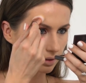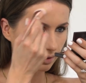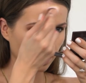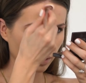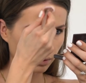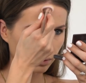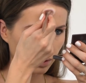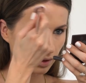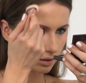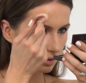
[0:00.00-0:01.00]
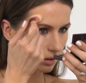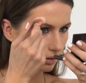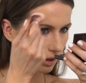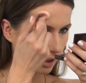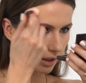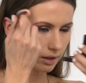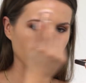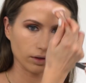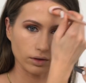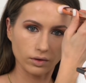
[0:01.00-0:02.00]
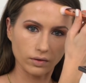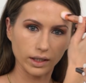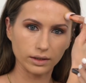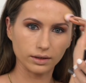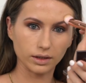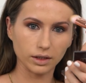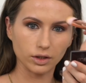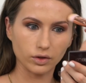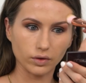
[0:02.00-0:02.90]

So it's not like crazy